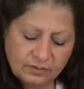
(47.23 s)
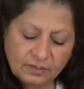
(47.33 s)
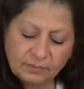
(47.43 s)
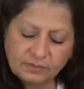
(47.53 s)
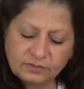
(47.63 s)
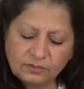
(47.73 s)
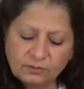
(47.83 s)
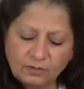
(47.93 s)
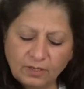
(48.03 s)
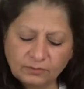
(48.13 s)
coming to you
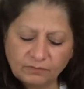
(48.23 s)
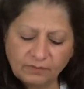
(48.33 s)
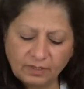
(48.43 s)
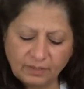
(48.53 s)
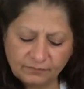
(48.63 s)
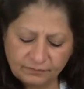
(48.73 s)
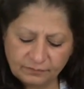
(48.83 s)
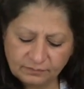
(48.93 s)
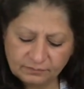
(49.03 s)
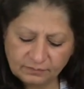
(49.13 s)
out of love,
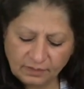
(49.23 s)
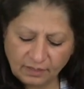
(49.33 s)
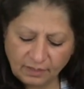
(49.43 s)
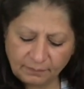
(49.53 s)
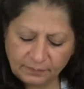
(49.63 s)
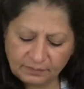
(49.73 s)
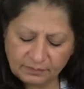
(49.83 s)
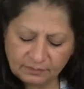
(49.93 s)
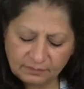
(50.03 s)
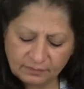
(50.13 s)

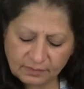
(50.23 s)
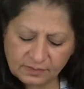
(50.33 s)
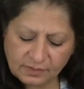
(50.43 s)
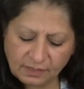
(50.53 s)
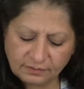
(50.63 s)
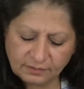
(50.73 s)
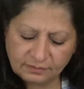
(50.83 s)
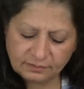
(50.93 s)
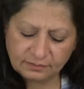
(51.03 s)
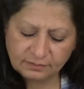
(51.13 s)
happy, excited.